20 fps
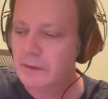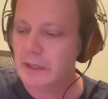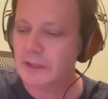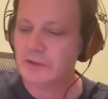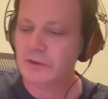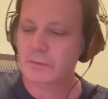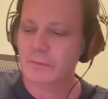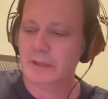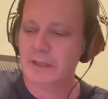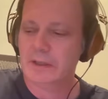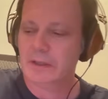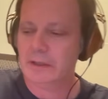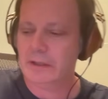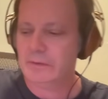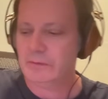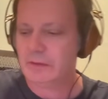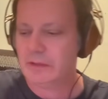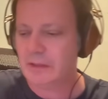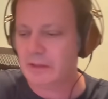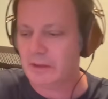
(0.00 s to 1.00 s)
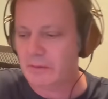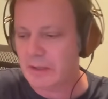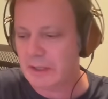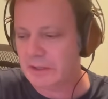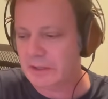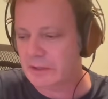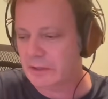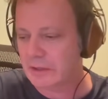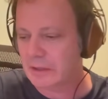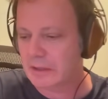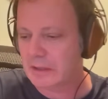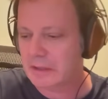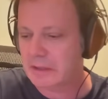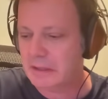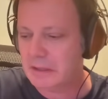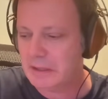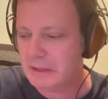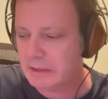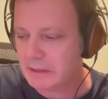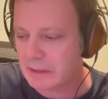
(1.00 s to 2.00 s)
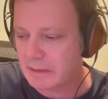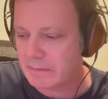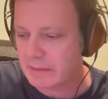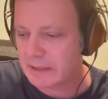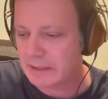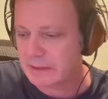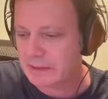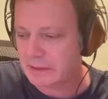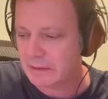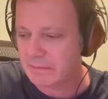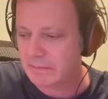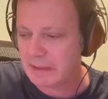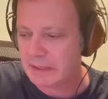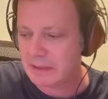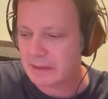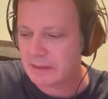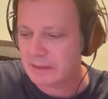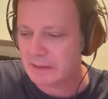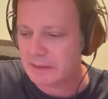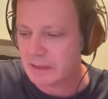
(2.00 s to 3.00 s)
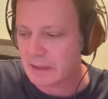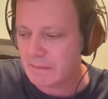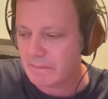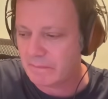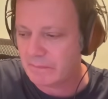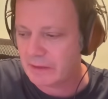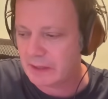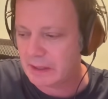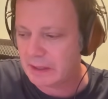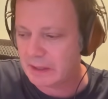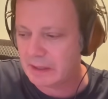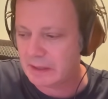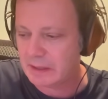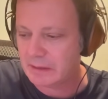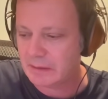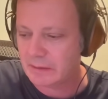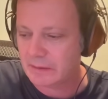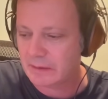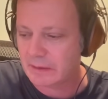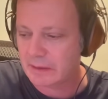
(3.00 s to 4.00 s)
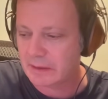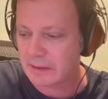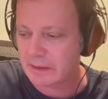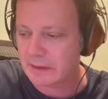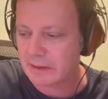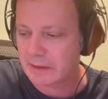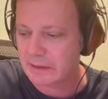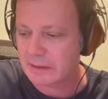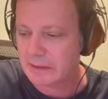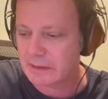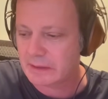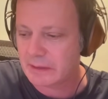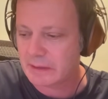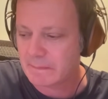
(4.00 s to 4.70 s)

That's a really interesting question, and it is, I must admit, something that